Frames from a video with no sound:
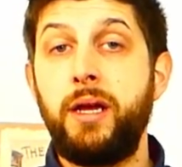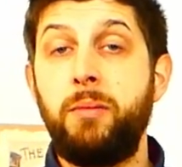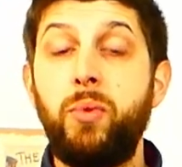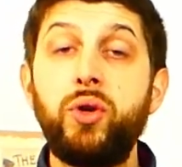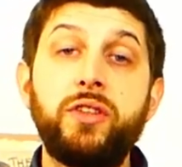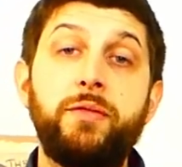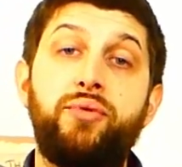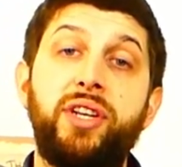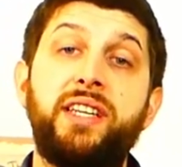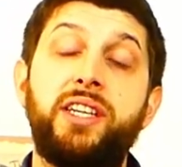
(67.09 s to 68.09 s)
most of
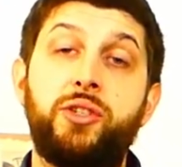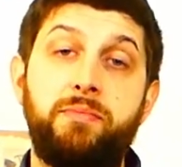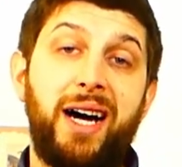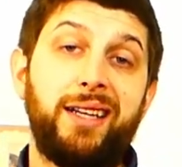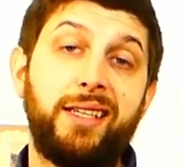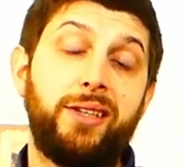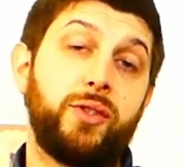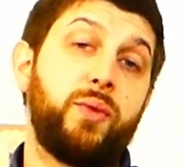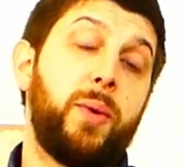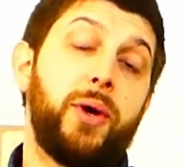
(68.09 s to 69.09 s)
British
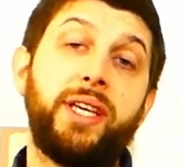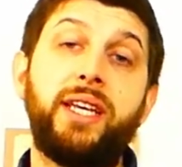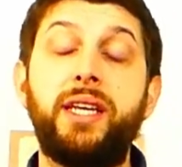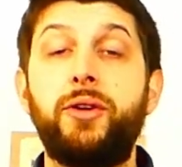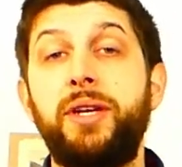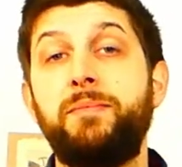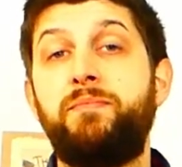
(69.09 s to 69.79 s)
bartenders were working either in